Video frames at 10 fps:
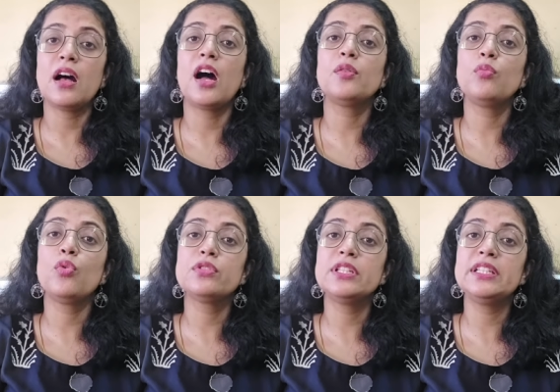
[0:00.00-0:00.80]
are
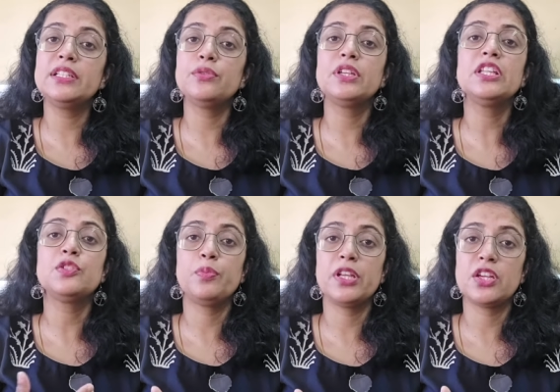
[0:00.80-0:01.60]
mostly during
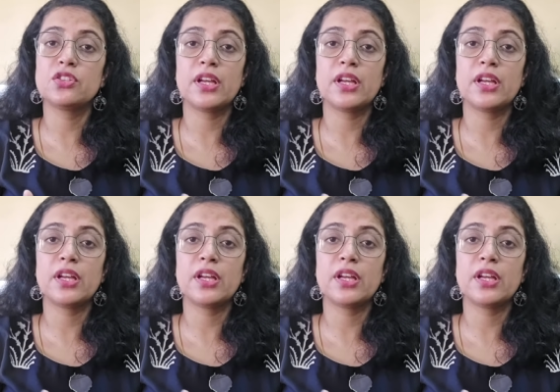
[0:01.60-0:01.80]
inspiration,